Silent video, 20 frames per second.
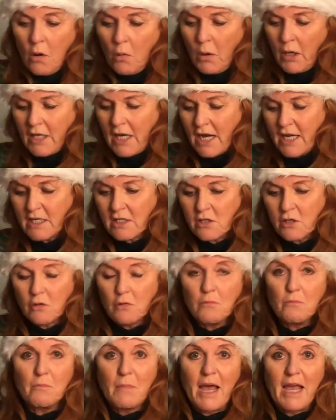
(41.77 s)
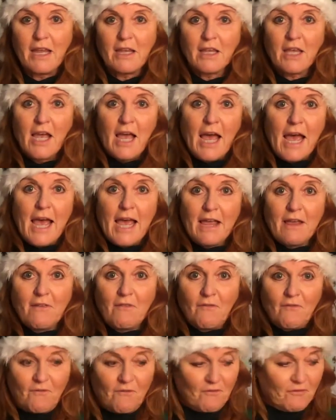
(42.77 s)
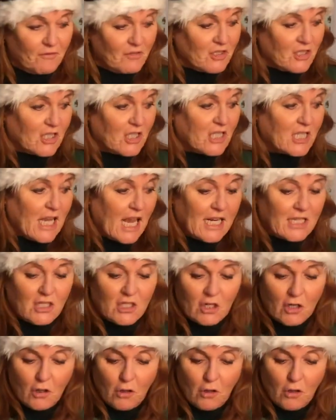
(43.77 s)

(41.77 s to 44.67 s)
We're going to make a Santa